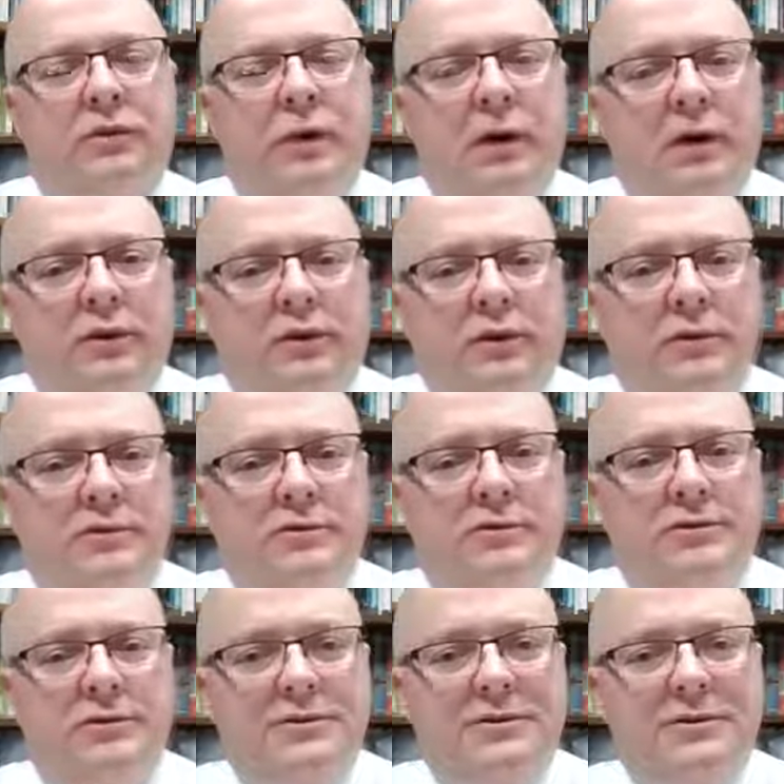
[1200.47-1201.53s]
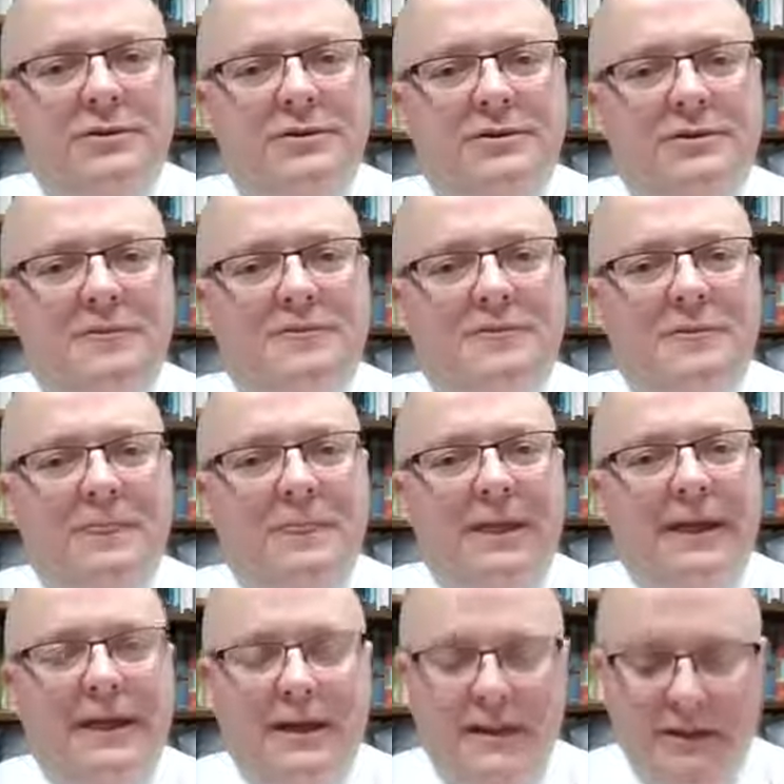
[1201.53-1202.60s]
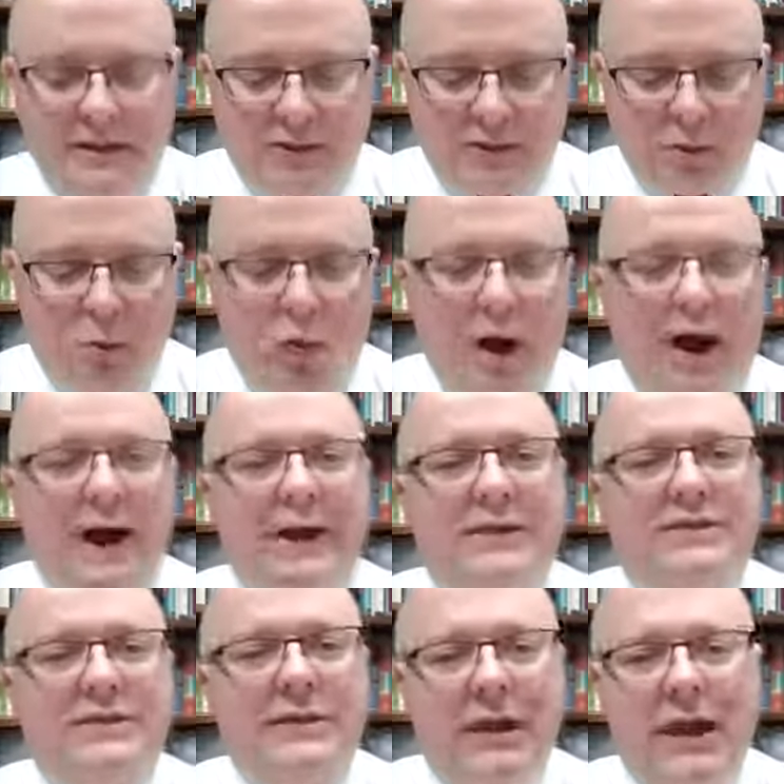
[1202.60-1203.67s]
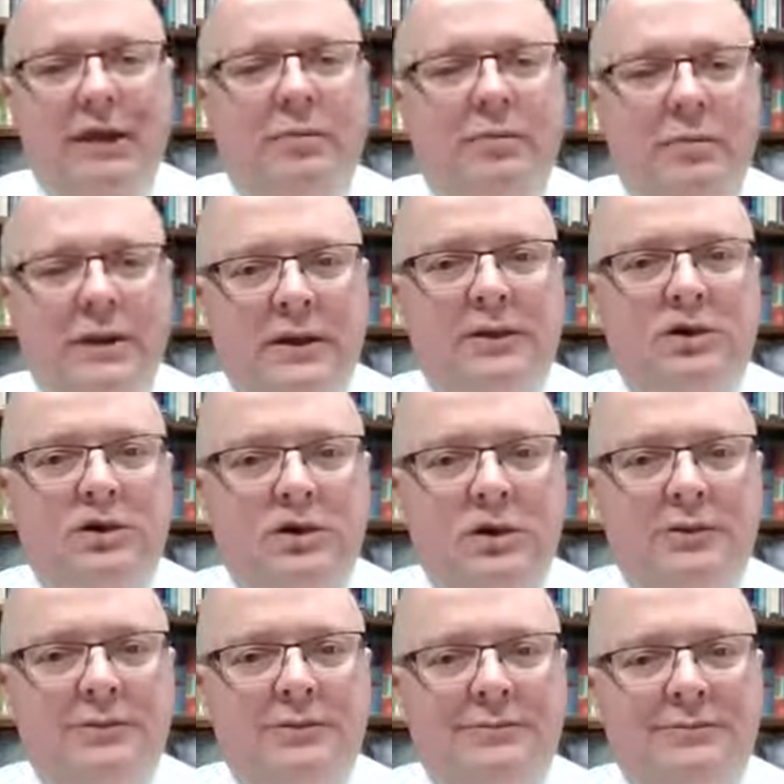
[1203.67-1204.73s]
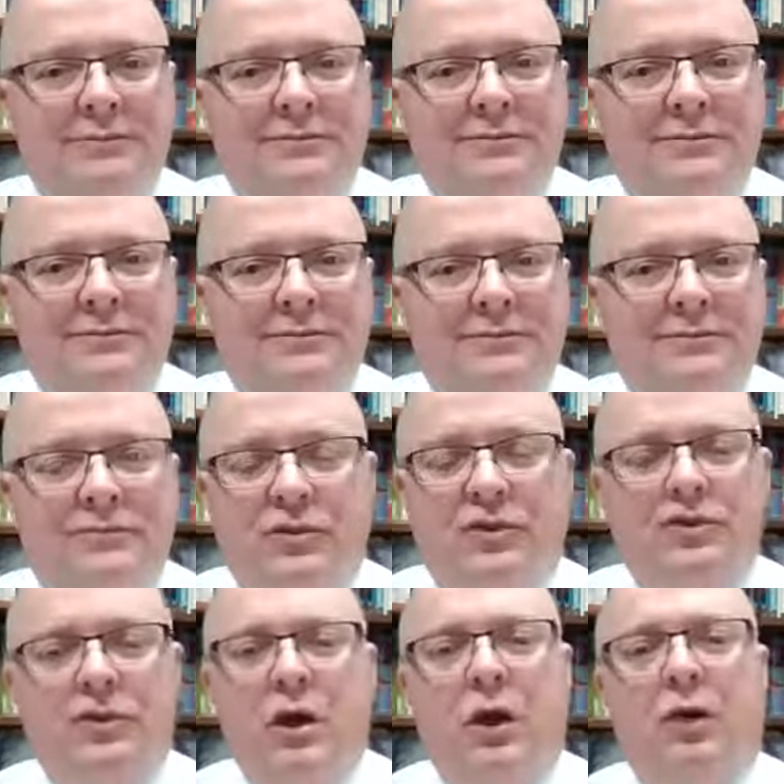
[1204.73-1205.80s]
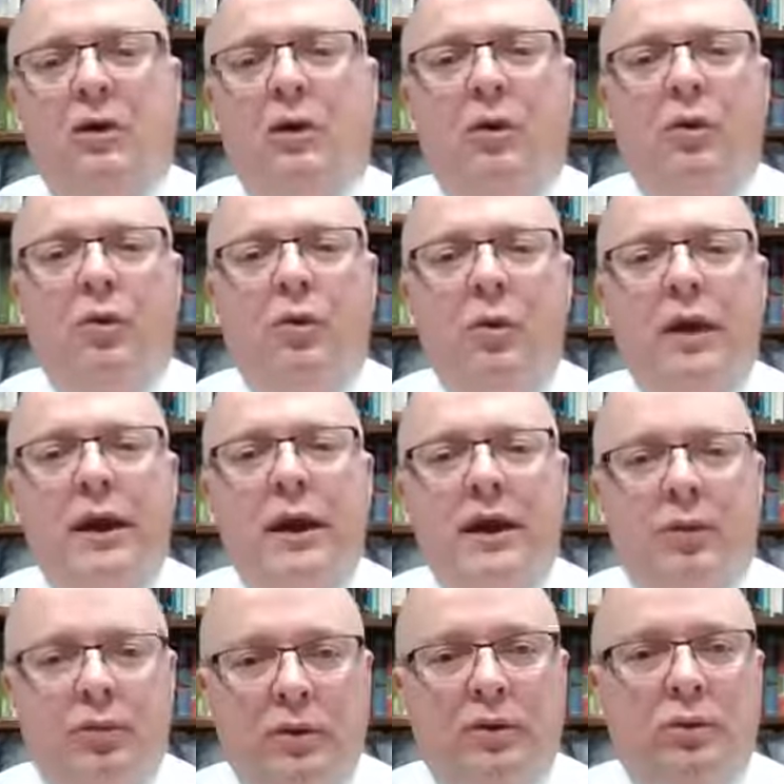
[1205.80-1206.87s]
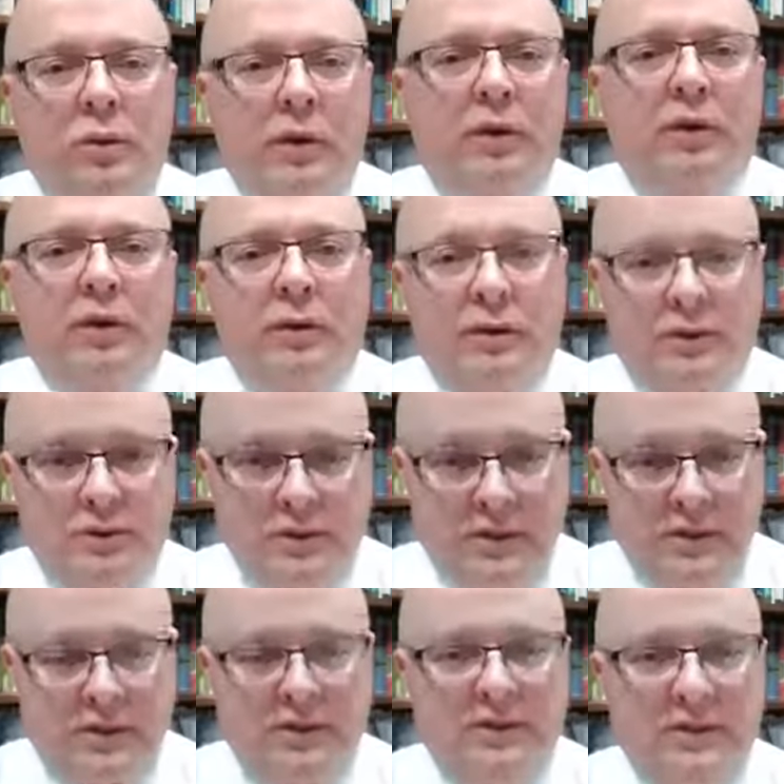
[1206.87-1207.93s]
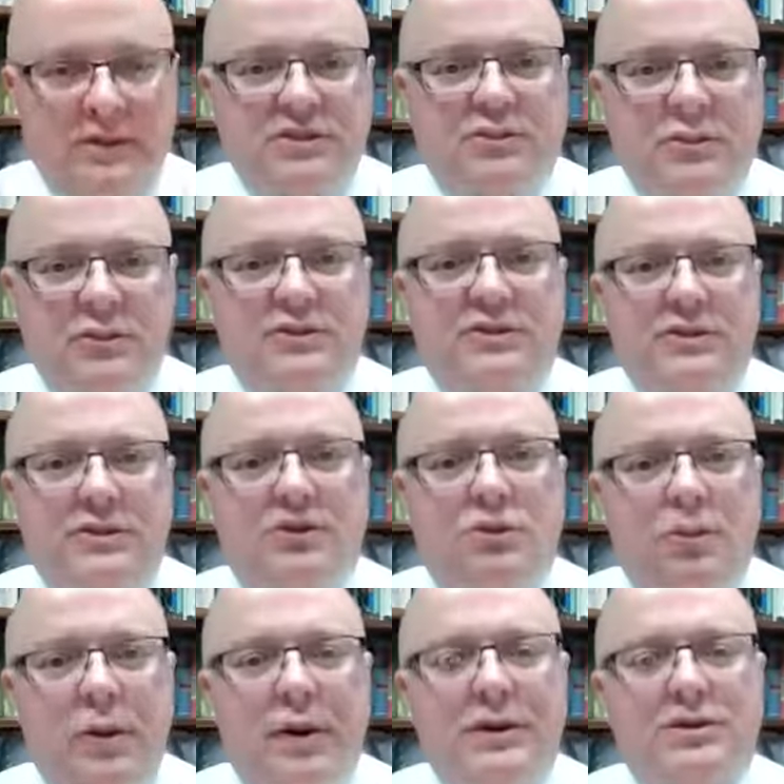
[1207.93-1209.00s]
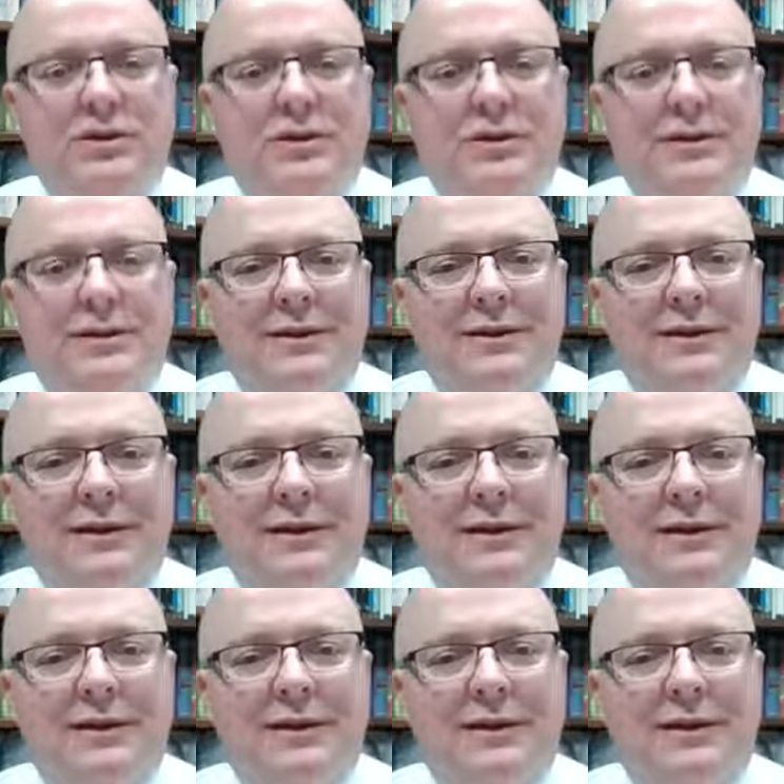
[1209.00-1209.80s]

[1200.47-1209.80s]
of others this wise admonition does not go away when we're in a desperate situation.